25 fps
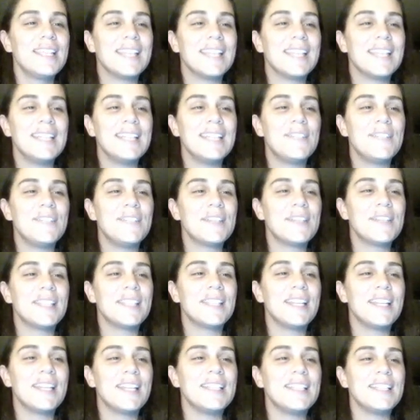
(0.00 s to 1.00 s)
Scientific
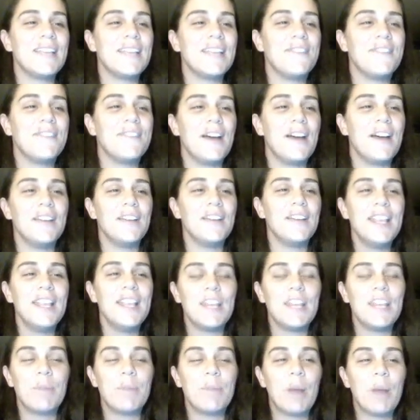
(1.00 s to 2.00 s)
studies have found
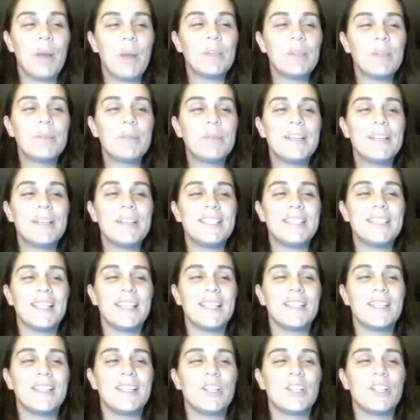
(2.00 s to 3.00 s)
that properly placed
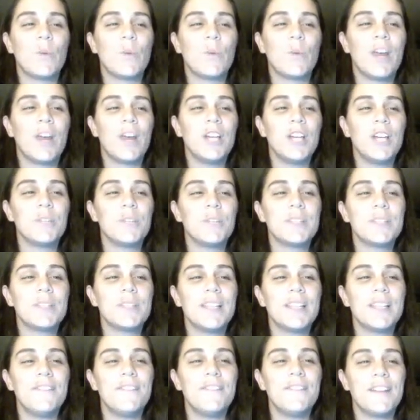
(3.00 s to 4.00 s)
sealants are 100%
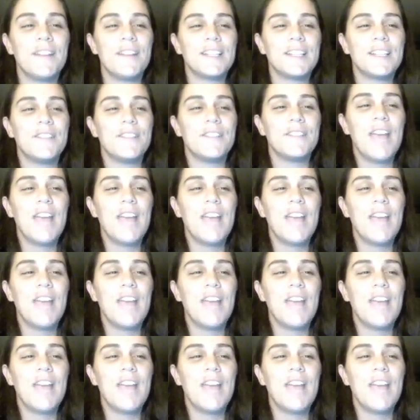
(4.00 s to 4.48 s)
effective